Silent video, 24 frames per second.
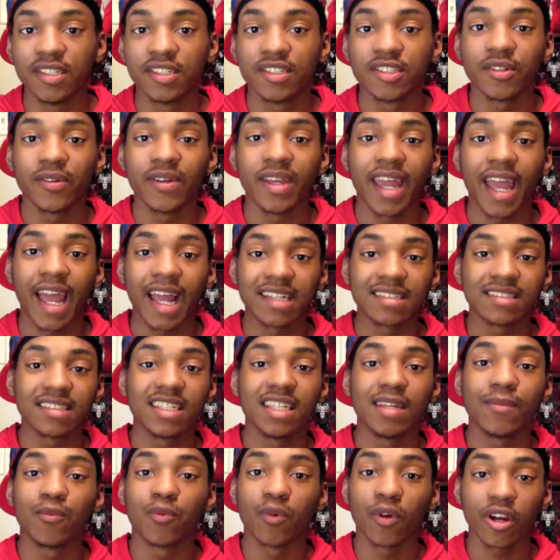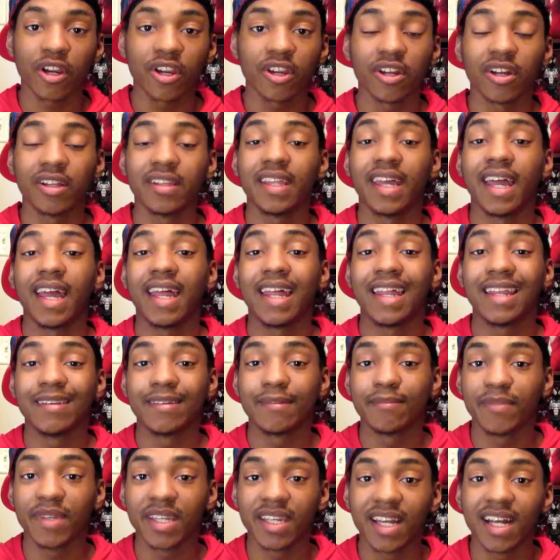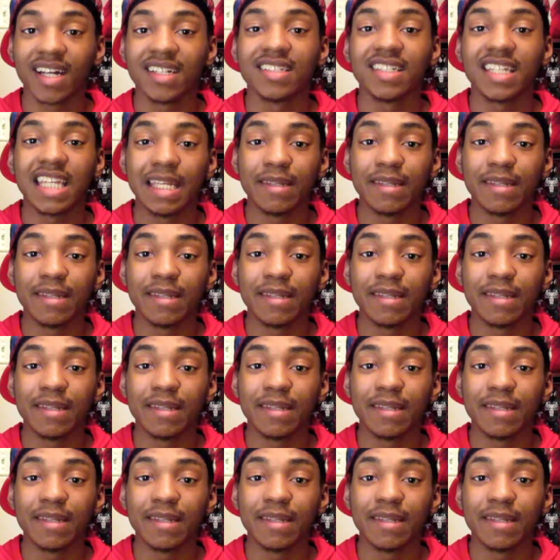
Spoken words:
So he has to keep working on that, and because